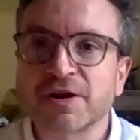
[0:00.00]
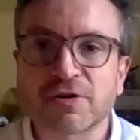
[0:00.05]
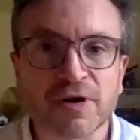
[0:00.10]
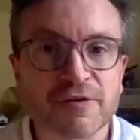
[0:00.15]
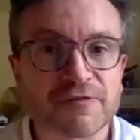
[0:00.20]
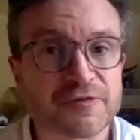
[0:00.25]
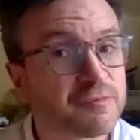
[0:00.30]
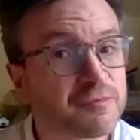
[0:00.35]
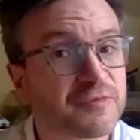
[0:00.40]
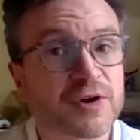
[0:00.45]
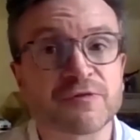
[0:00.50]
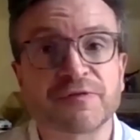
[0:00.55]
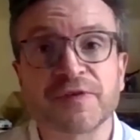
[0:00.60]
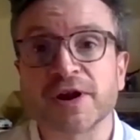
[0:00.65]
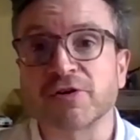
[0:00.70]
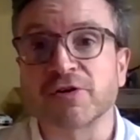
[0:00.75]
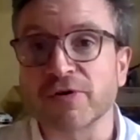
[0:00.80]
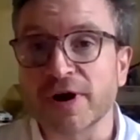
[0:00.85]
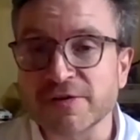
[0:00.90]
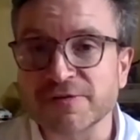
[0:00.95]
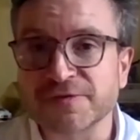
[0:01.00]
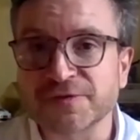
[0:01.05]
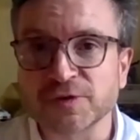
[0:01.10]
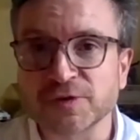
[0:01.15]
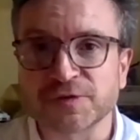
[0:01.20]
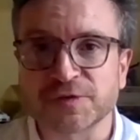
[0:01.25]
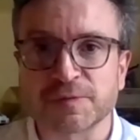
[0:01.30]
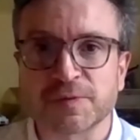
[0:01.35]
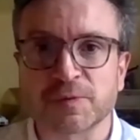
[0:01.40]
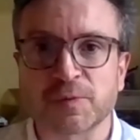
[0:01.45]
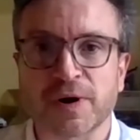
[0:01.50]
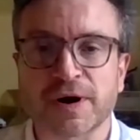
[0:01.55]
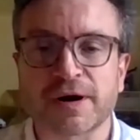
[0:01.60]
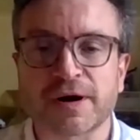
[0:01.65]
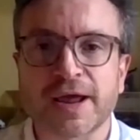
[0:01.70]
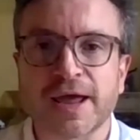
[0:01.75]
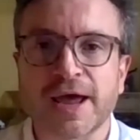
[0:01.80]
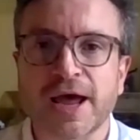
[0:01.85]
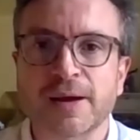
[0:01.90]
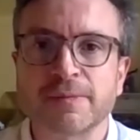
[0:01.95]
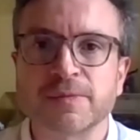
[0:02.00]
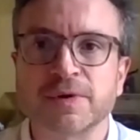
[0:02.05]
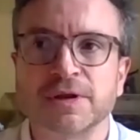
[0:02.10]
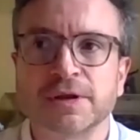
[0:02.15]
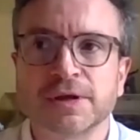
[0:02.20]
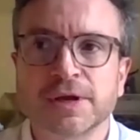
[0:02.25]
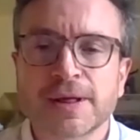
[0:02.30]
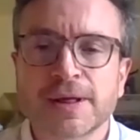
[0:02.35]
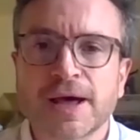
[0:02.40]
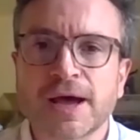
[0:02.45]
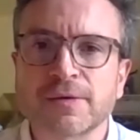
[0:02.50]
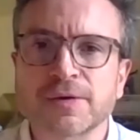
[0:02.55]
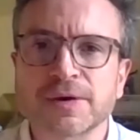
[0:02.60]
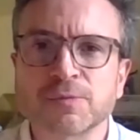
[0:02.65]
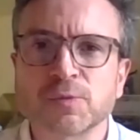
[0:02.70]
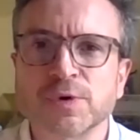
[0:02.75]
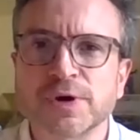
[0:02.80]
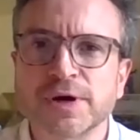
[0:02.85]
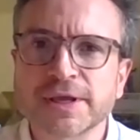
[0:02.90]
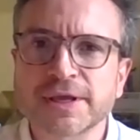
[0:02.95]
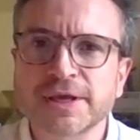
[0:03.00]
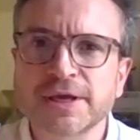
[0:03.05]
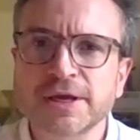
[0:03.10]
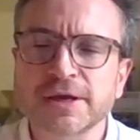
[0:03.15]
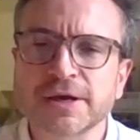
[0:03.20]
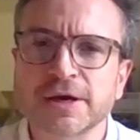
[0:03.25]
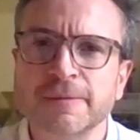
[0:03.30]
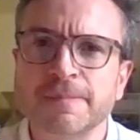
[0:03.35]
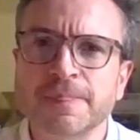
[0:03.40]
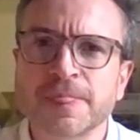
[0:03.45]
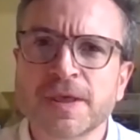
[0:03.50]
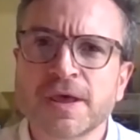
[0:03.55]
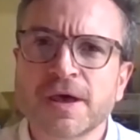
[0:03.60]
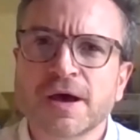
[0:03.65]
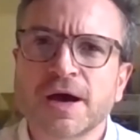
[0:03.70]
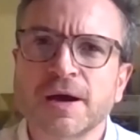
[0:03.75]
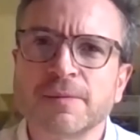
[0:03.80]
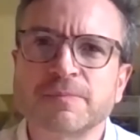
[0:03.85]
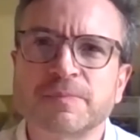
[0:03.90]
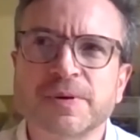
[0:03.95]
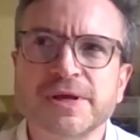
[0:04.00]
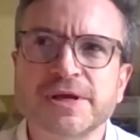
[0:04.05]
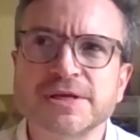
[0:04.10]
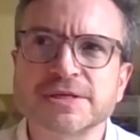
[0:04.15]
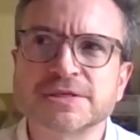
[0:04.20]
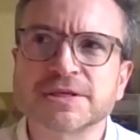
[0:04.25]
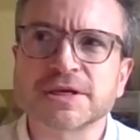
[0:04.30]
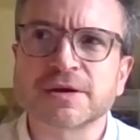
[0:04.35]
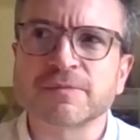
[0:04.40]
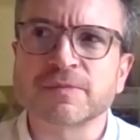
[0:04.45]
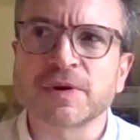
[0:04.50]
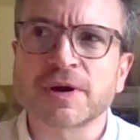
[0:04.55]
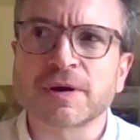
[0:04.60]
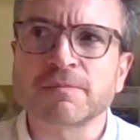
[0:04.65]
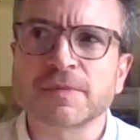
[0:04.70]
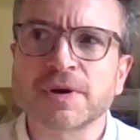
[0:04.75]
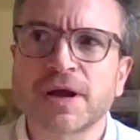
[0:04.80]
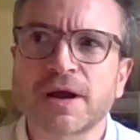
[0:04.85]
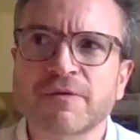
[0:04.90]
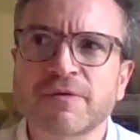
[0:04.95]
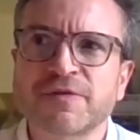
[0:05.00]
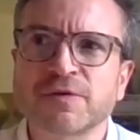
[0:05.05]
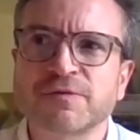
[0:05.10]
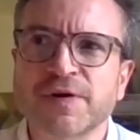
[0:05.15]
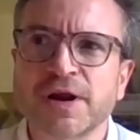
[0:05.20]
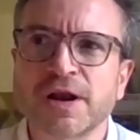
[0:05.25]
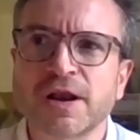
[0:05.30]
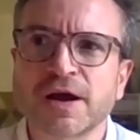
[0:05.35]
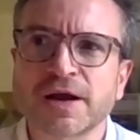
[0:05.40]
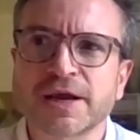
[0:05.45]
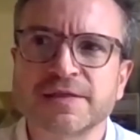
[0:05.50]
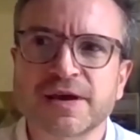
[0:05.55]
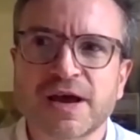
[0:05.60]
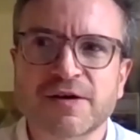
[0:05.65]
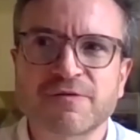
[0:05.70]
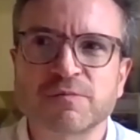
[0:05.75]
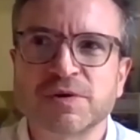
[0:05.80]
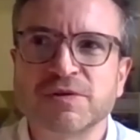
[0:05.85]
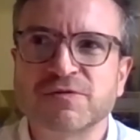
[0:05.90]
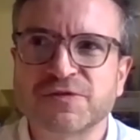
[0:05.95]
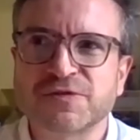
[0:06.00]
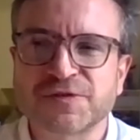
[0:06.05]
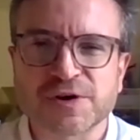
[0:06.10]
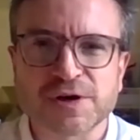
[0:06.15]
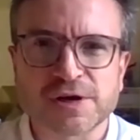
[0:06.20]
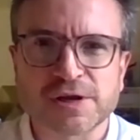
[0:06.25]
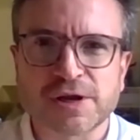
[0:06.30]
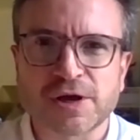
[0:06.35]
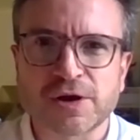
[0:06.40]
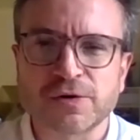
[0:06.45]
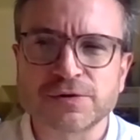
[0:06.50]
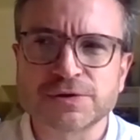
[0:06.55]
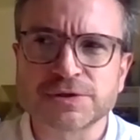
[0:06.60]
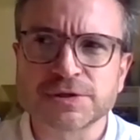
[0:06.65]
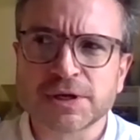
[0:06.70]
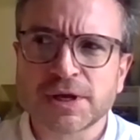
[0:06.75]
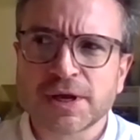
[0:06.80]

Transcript: feel very grateful for where I am and how I'm working. I'm pleased. I feel very lucky that I haven't been furloughed.